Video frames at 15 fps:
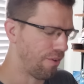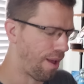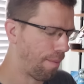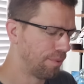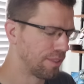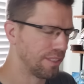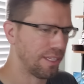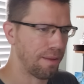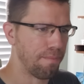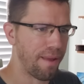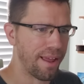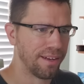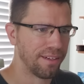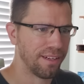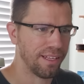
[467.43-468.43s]
I'm just gonna say
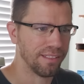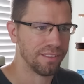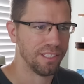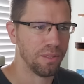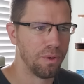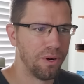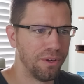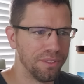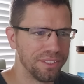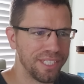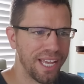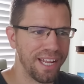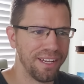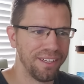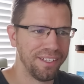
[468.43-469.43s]
Manta at SeaWorld
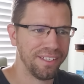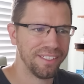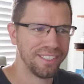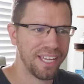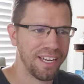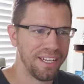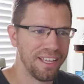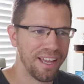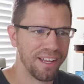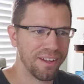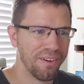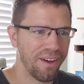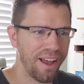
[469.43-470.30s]
in San Diego.